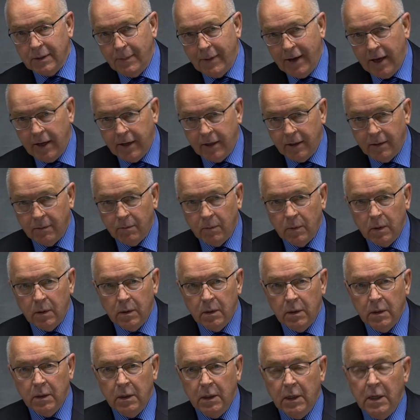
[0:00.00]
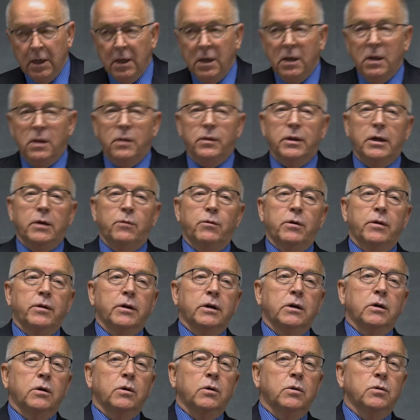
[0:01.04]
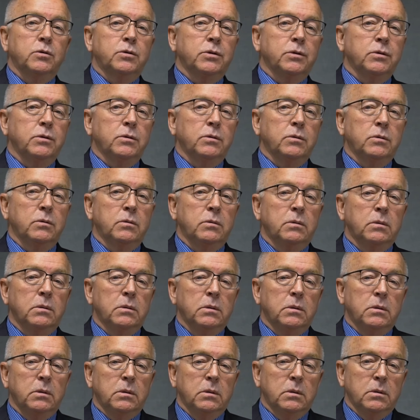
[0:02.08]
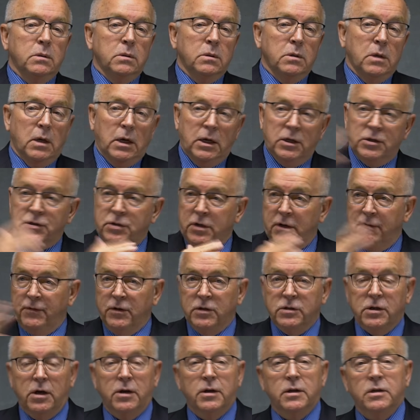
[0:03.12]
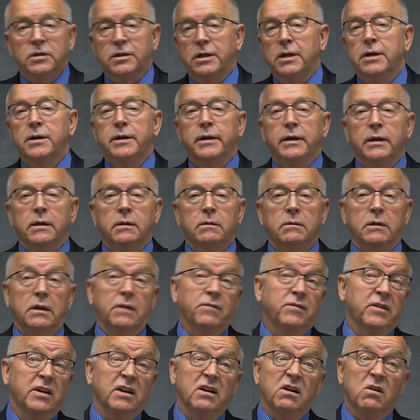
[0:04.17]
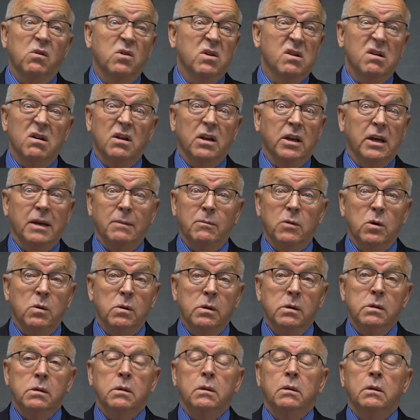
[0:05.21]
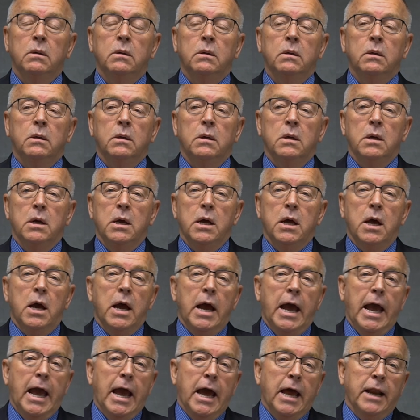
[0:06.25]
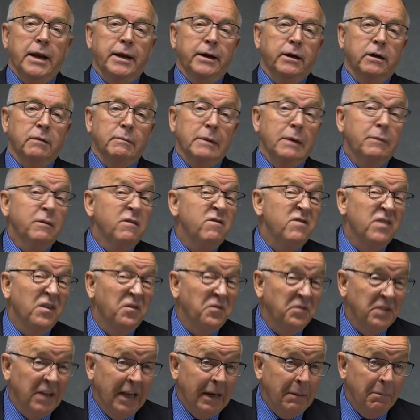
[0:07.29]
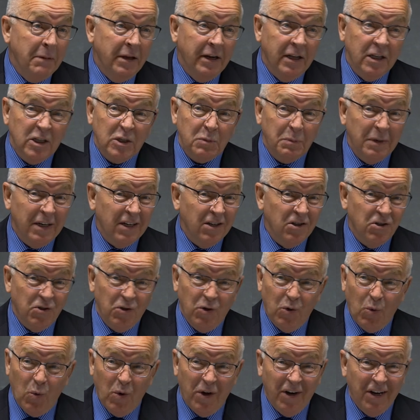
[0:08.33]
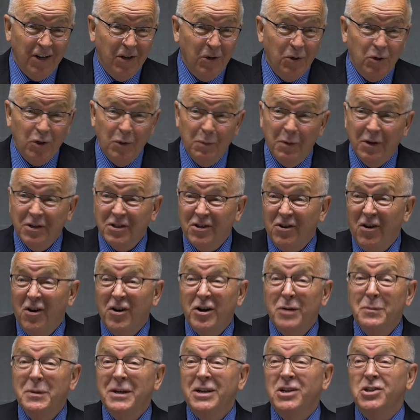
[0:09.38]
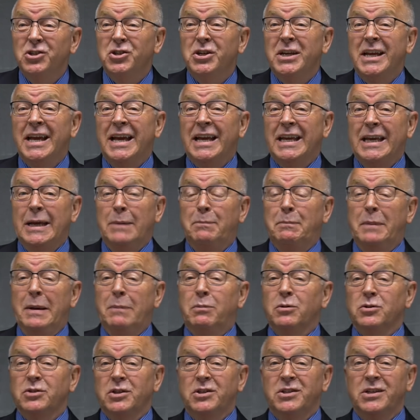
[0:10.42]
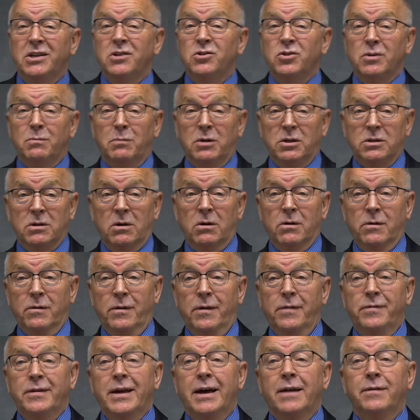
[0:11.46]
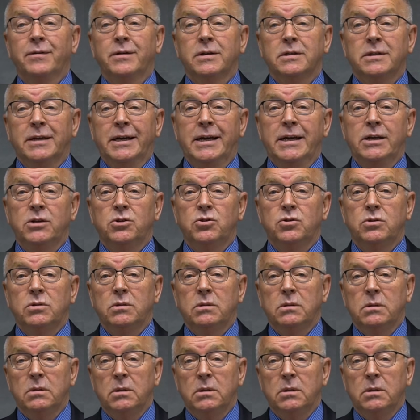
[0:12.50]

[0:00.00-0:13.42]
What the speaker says: about him. They'd rather go to a service on a Sunday, if they go at all anymore, and hear maybe 15 minutes because you don't want to go too much longer, because you can't keep people's attention much longer than that in this age.